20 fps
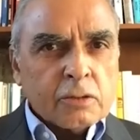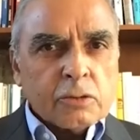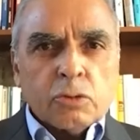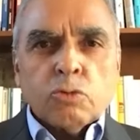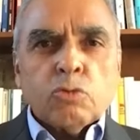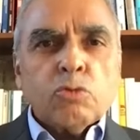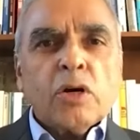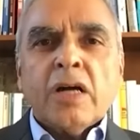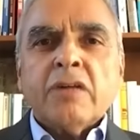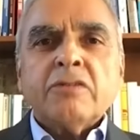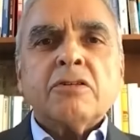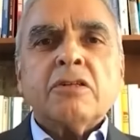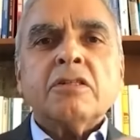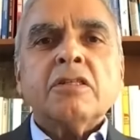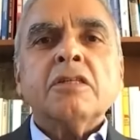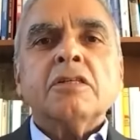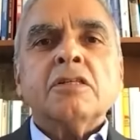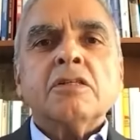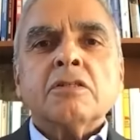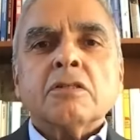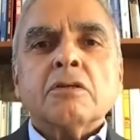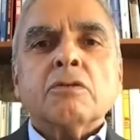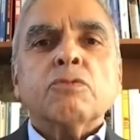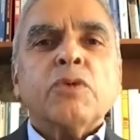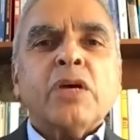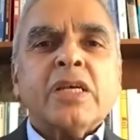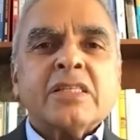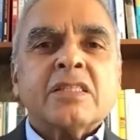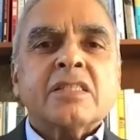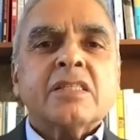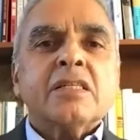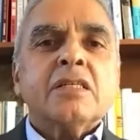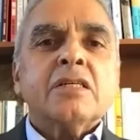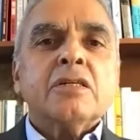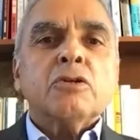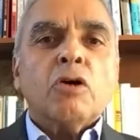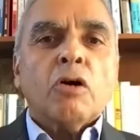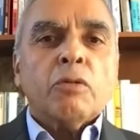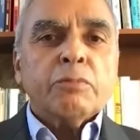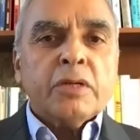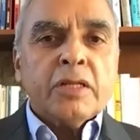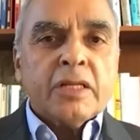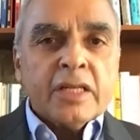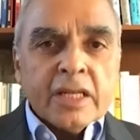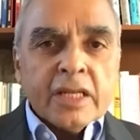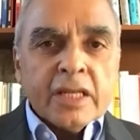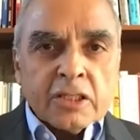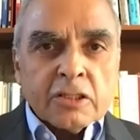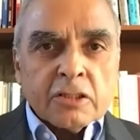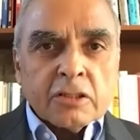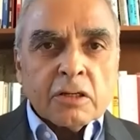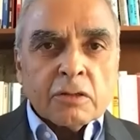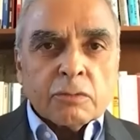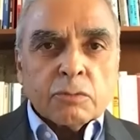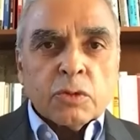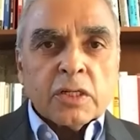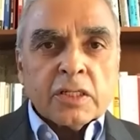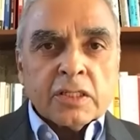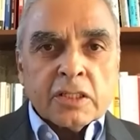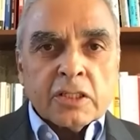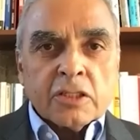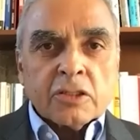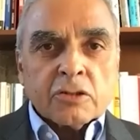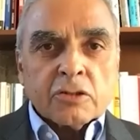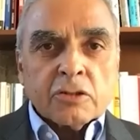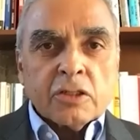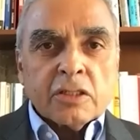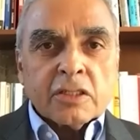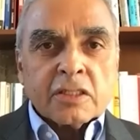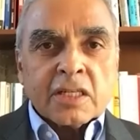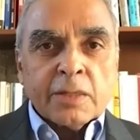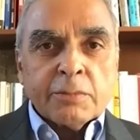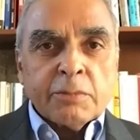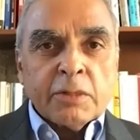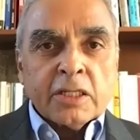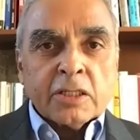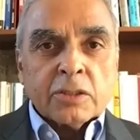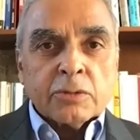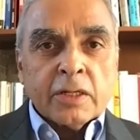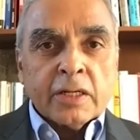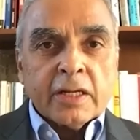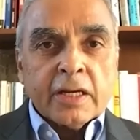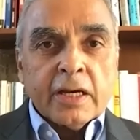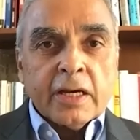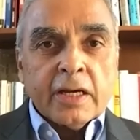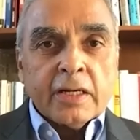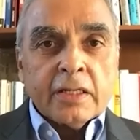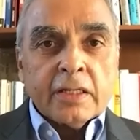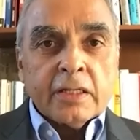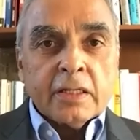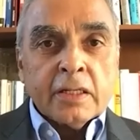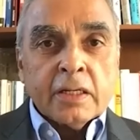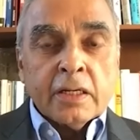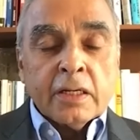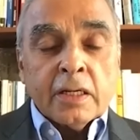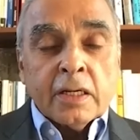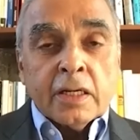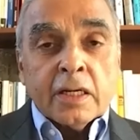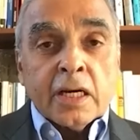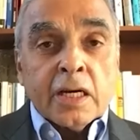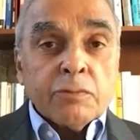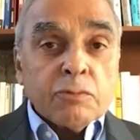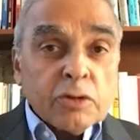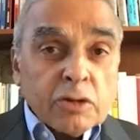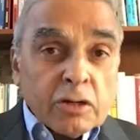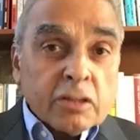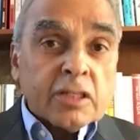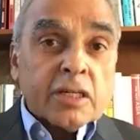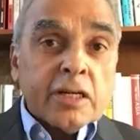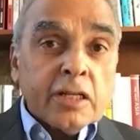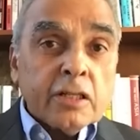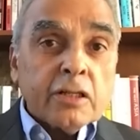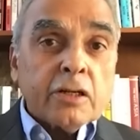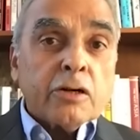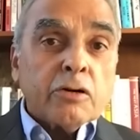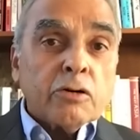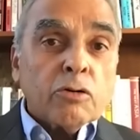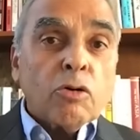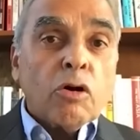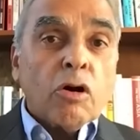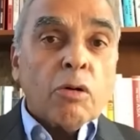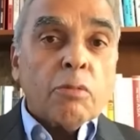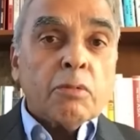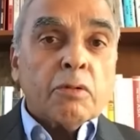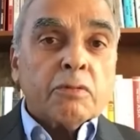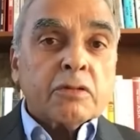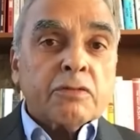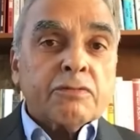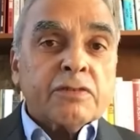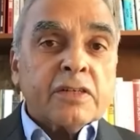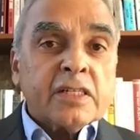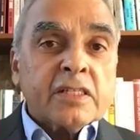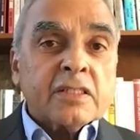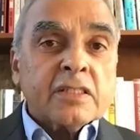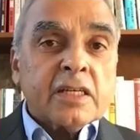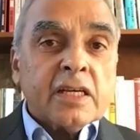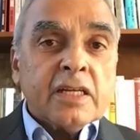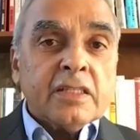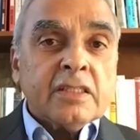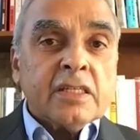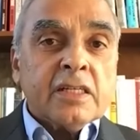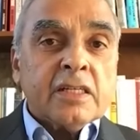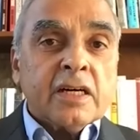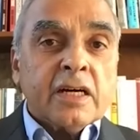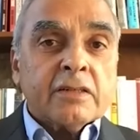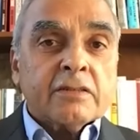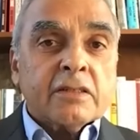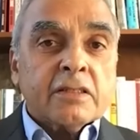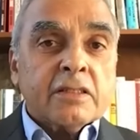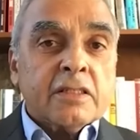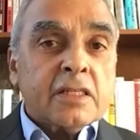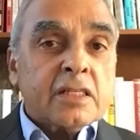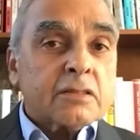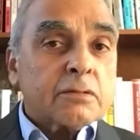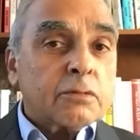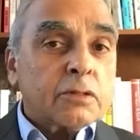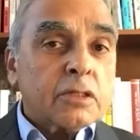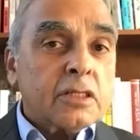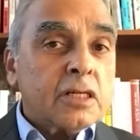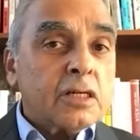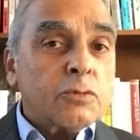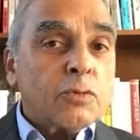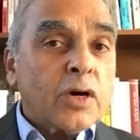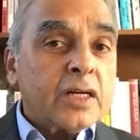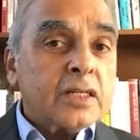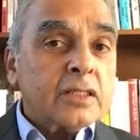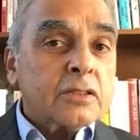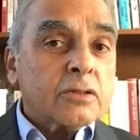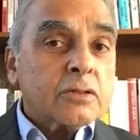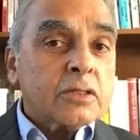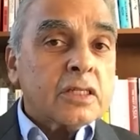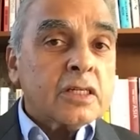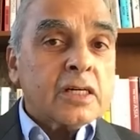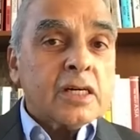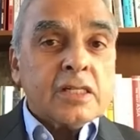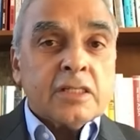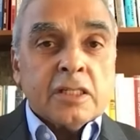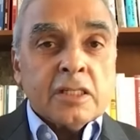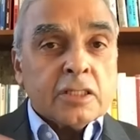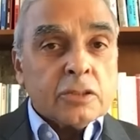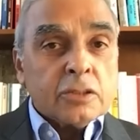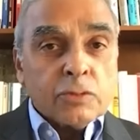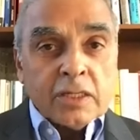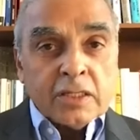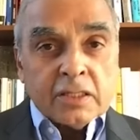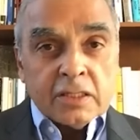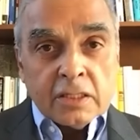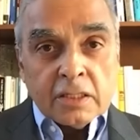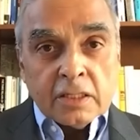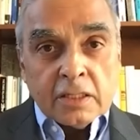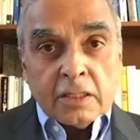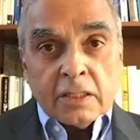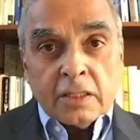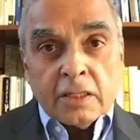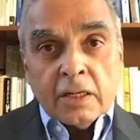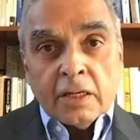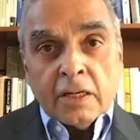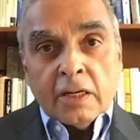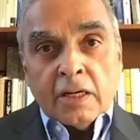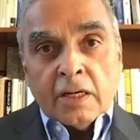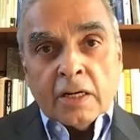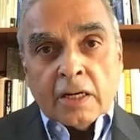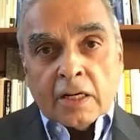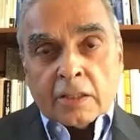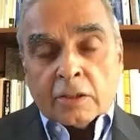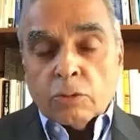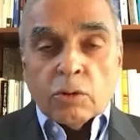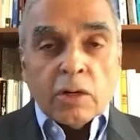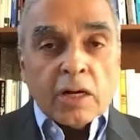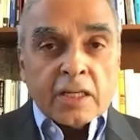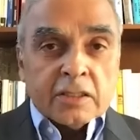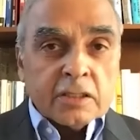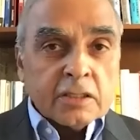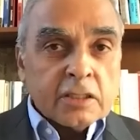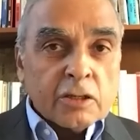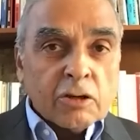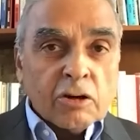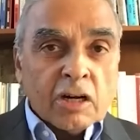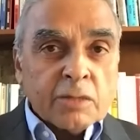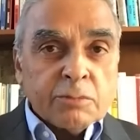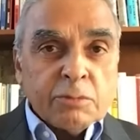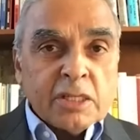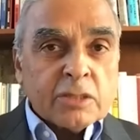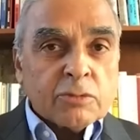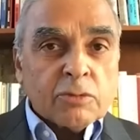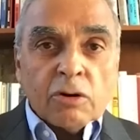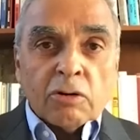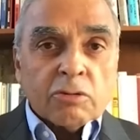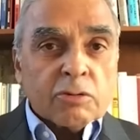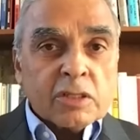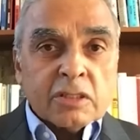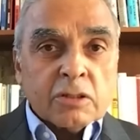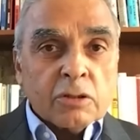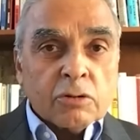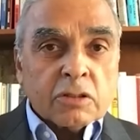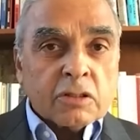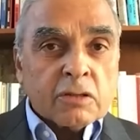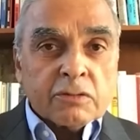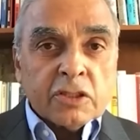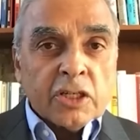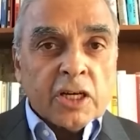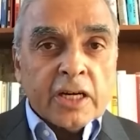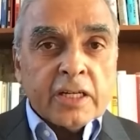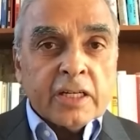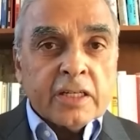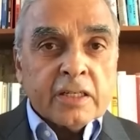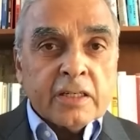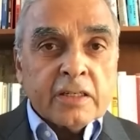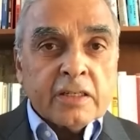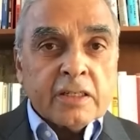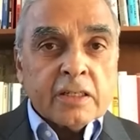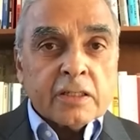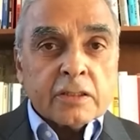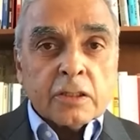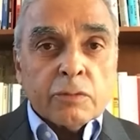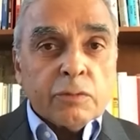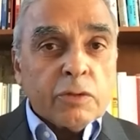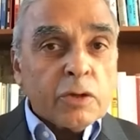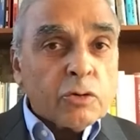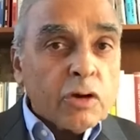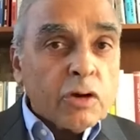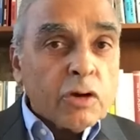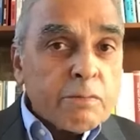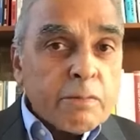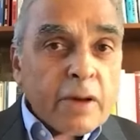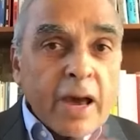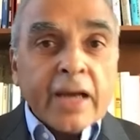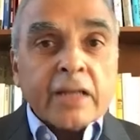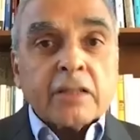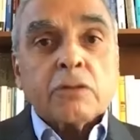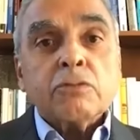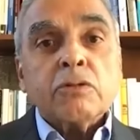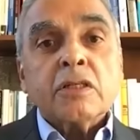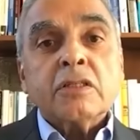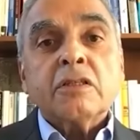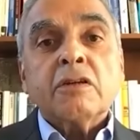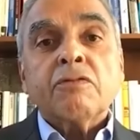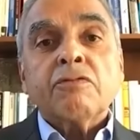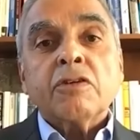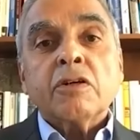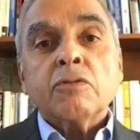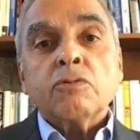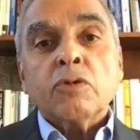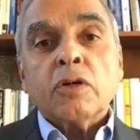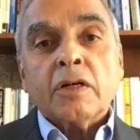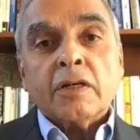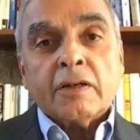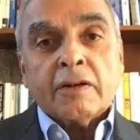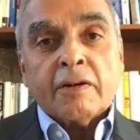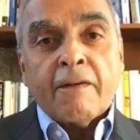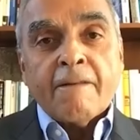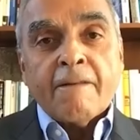200 years of Western domination of world history is coming to an end, and we're returning to the norm of the first 1800 years. From the year 1 to the year 1820, our 2 largest economies were always those of China and India. So we're going back to a different world.